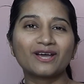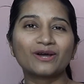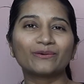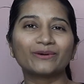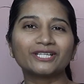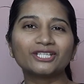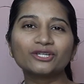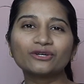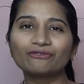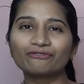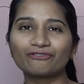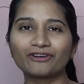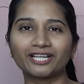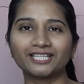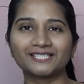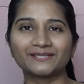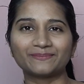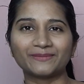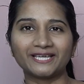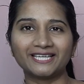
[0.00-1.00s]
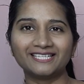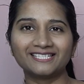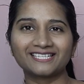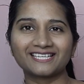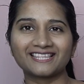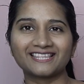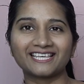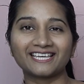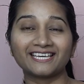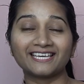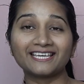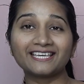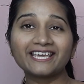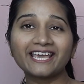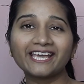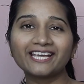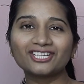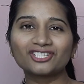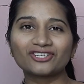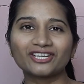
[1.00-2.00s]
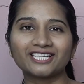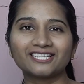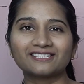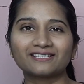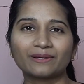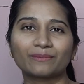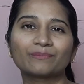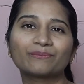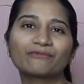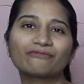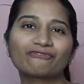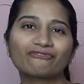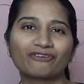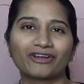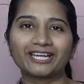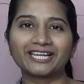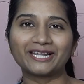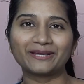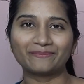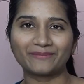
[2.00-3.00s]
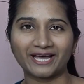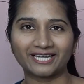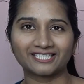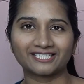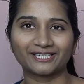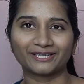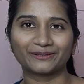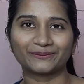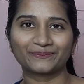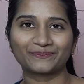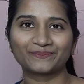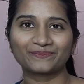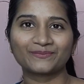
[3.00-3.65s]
When two friends meet, they engage in some friendly banter.